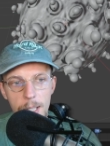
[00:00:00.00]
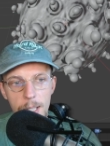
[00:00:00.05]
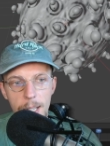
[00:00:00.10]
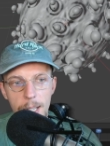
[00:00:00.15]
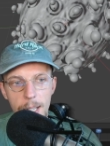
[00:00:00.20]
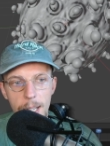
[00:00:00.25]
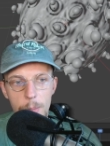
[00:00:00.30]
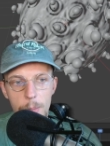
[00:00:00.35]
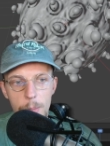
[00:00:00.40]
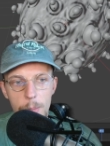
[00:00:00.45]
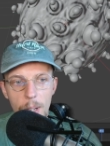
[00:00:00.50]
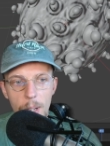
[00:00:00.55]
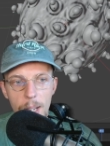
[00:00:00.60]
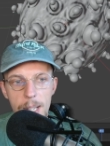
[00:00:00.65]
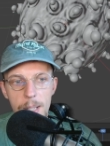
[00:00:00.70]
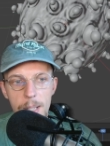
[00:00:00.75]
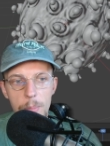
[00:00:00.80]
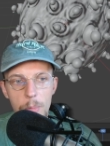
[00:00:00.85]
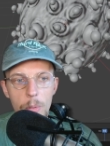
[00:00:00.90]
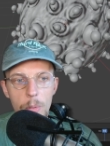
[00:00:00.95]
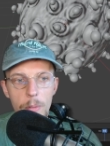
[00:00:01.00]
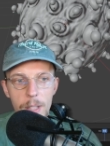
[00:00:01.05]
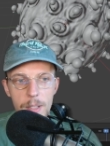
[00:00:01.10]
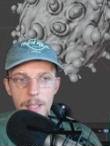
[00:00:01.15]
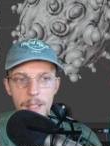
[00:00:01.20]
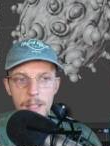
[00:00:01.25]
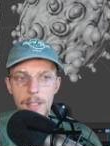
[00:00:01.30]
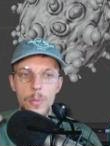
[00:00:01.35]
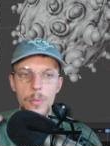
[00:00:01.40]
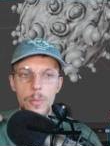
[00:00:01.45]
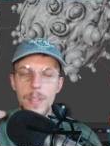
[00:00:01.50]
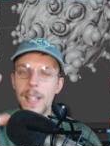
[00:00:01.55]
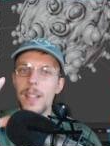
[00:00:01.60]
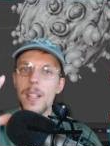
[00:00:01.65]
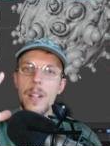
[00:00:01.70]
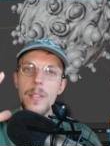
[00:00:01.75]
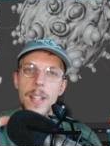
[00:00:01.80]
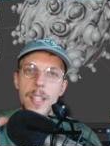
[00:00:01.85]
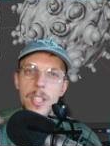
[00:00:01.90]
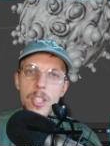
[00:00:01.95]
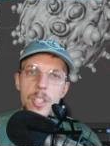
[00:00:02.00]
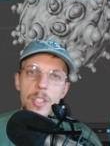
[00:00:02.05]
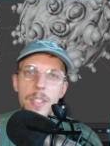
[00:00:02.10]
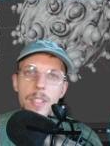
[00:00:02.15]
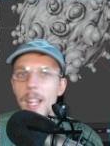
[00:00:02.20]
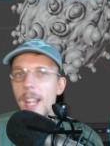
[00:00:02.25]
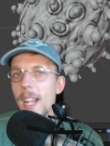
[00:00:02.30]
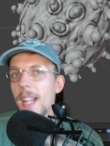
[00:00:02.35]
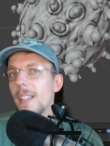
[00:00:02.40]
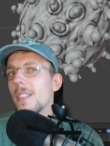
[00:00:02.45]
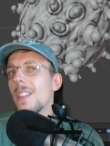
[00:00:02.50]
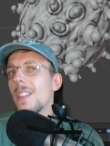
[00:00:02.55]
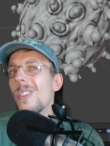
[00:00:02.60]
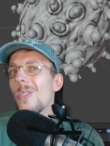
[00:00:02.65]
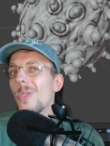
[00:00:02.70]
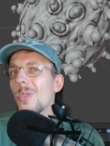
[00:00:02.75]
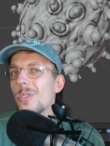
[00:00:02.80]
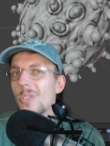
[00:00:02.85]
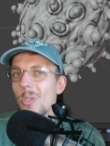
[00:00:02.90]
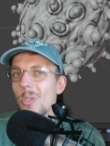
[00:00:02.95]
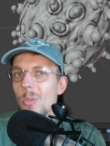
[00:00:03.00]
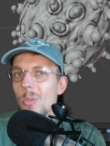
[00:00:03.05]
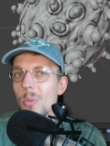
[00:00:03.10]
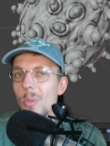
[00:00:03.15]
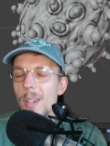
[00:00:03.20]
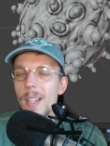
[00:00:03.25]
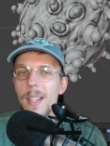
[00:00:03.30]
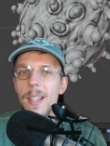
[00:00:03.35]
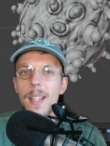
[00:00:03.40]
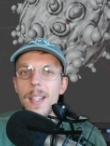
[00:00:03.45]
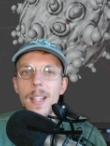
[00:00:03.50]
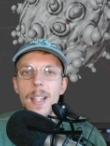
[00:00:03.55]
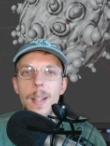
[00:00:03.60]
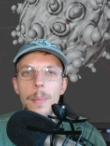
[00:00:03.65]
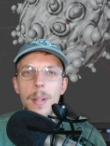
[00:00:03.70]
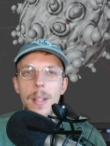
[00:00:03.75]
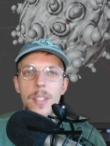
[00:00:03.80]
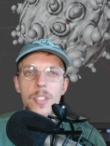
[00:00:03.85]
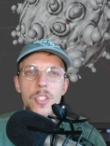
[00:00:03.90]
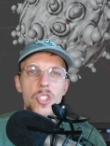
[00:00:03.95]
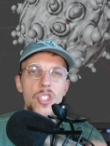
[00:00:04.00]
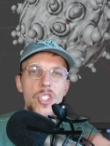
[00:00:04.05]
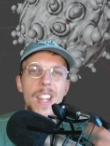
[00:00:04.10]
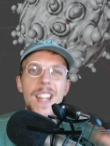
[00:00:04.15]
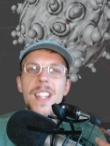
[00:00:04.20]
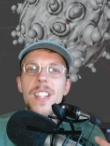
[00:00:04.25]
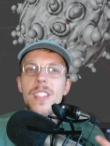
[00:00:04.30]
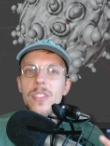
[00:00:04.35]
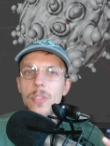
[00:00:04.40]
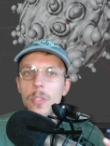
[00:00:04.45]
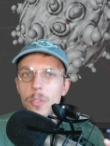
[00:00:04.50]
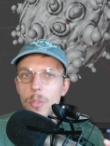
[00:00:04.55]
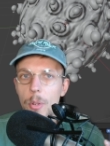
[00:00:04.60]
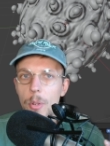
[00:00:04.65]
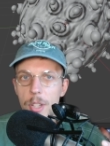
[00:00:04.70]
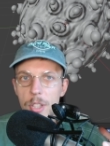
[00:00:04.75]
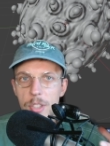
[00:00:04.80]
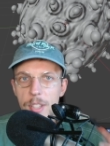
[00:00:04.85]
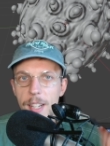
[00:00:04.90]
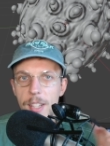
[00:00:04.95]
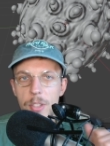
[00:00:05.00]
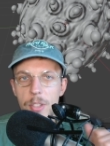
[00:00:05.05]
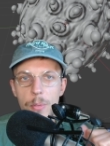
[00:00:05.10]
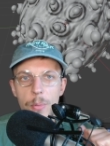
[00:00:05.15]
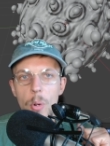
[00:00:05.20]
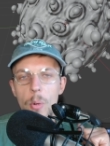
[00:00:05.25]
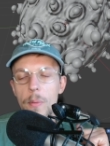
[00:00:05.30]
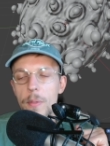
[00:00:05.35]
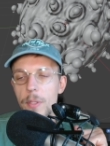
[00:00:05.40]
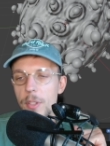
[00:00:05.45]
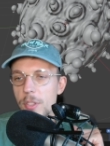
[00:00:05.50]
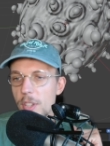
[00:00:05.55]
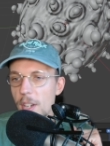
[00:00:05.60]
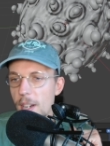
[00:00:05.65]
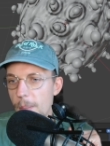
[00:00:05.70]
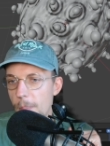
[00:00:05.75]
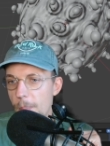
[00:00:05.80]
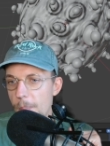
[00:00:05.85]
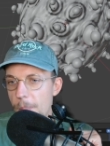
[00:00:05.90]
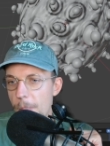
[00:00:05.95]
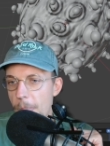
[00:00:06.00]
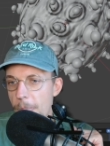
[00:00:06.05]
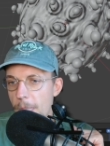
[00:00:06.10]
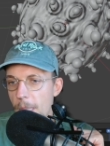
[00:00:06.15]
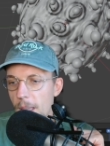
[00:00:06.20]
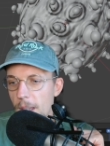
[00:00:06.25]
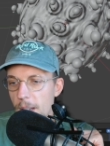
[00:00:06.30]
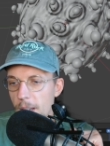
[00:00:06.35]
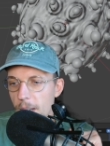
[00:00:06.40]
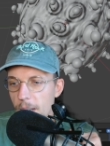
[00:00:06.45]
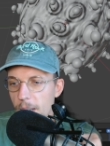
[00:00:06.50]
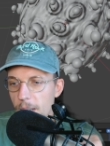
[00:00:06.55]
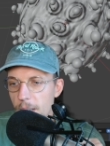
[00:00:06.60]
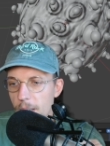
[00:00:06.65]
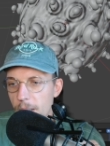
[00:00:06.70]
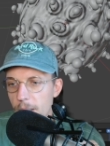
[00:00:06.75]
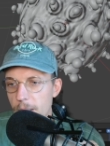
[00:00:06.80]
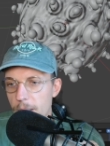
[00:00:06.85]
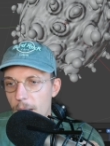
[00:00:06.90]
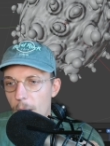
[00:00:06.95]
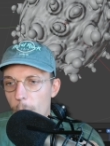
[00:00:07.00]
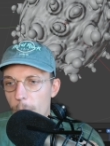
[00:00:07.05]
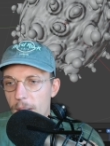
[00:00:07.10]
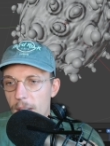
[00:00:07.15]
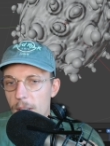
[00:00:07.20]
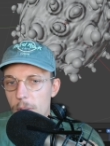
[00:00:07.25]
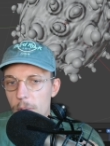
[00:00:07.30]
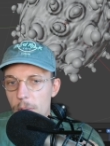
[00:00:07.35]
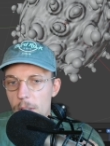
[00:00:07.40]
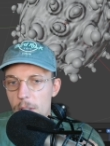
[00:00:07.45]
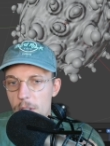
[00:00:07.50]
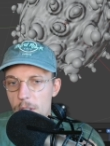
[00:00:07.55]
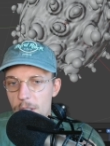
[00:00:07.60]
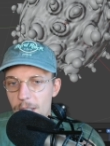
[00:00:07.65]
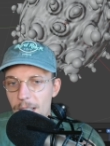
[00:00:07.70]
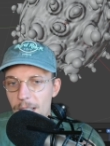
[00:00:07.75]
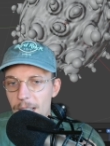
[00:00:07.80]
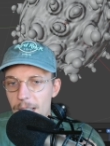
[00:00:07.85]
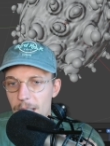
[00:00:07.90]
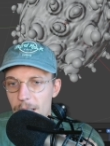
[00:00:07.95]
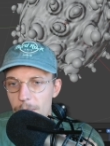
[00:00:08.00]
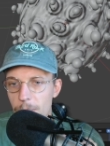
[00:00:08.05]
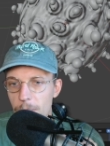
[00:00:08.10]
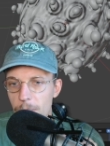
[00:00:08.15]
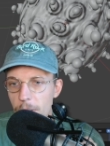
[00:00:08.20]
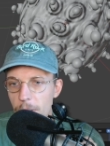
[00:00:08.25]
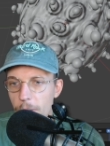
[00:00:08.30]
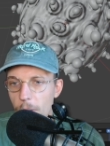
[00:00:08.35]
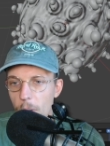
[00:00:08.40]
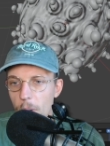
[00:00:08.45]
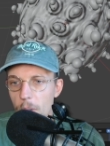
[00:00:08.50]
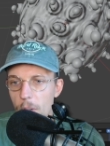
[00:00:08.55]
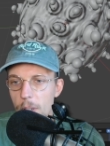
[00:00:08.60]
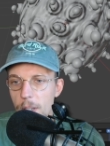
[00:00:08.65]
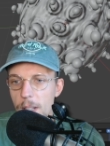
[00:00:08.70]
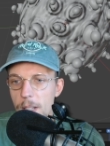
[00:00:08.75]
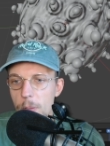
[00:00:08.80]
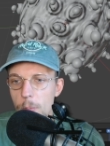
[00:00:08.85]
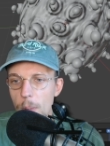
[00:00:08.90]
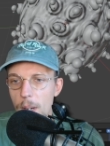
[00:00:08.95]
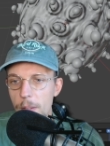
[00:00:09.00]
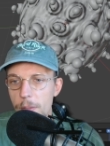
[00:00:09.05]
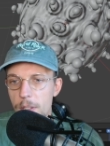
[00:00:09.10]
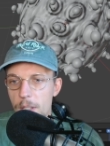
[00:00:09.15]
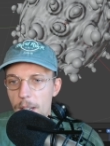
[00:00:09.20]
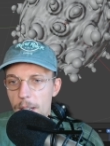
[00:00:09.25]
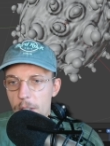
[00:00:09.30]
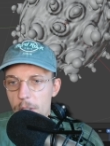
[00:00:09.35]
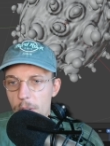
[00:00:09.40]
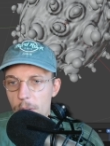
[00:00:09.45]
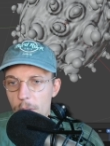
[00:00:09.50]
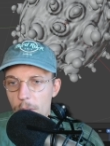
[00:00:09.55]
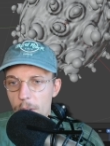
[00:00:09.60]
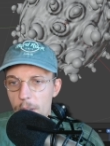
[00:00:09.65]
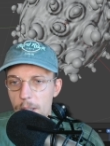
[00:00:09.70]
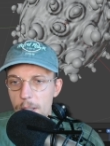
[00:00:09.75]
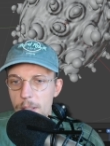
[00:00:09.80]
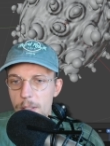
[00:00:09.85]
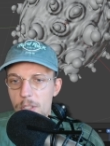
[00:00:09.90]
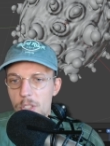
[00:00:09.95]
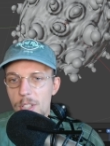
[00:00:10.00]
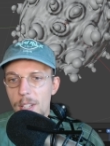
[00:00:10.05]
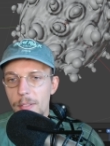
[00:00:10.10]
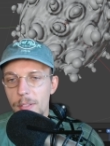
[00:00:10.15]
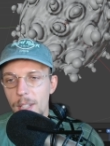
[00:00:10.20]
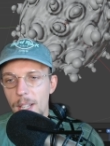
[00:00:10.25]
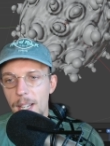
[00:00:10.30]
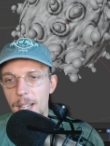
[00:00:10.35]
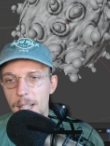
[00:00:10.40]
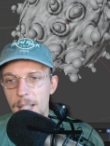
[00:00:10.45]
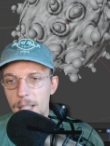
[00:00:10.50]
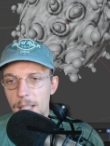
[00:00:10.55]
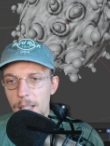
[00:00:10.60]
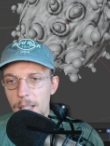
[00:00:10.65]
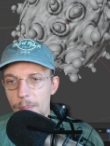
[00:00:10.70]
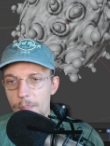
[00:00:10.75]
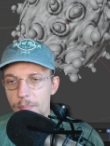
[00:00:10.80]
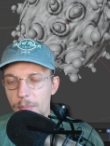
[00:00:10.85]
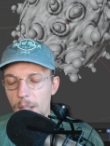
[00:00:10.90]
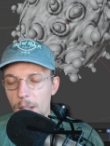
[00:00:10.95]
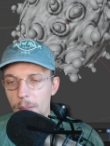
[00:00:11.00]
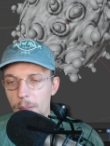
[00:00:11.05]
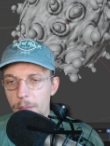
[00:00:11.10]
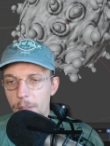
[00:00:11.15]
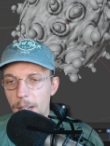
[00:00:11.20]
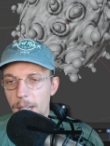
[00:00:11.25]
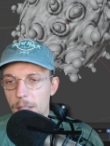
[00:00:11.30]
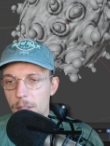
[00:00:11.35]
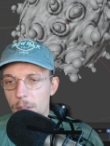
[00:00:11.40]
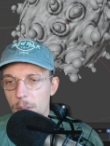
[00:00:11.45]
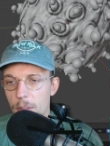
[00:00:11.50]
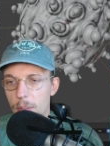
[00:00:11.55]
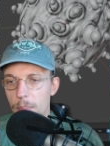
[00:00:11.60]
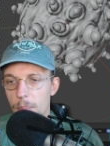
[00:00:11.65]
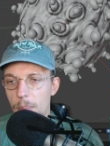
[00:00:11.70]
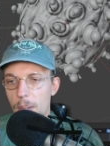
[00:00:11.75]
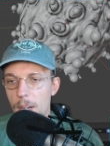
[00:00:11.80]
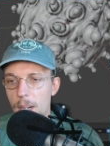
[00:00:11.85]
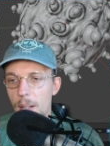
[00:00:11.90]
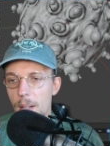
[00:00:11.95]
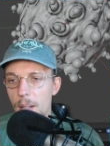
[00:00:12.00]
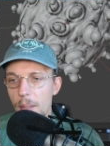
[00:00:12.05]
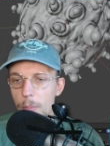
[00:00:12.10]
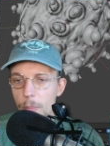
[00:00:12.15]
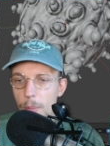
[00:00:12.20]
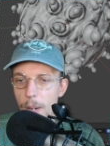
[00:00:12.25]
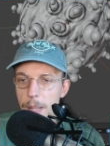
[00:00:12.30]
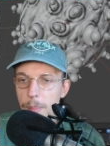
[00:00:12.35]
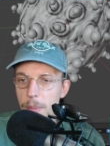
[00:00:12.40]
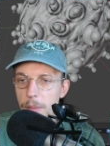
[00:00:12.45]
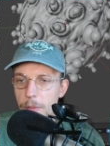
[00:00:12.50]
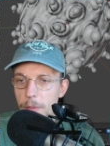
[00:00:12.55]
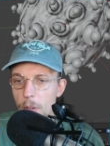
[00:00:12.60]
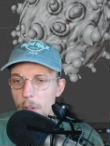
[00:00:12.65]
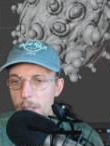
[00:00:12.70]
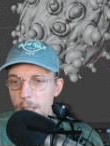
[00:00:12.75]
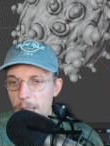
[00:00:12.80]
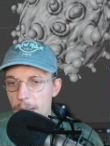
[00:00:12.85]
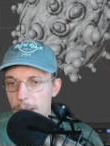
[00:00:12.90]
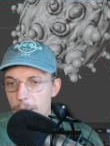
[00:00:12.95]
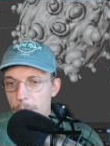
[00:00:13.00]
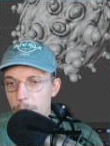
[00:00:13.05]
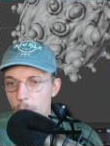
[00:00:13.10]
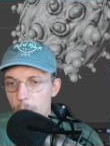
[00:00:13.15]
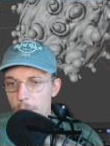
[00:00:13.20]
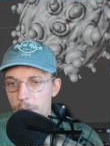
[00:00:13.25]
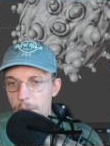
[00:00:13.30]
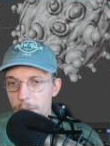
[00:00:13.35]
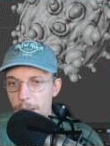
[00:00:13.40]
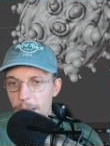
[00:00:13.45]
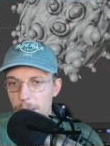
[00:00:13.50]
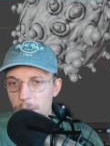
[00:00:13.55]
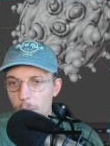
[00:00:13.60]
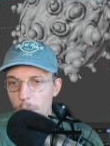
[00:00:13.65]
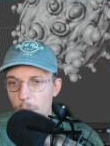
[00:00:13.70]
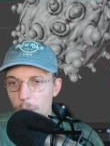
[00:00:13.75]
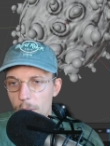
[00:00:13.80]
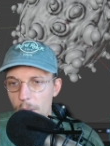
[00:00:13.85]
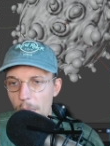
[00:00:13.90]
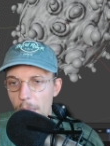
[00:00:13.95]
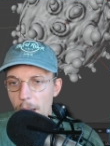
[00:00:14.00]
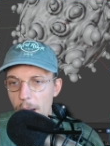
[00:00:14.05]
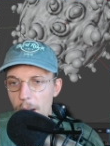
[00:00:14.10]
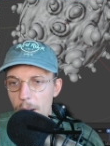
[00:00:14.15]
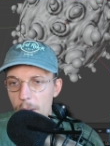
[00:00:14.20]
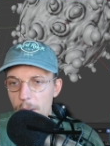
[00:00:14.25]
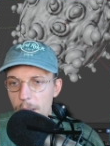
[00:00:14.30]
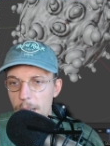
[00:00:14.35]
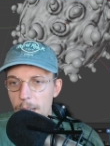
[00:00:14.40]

And that will end move it into that direction and also um, change the noise texture over time. Now we can do the same for this wave texture. Shift A, vector math right before the input vector there.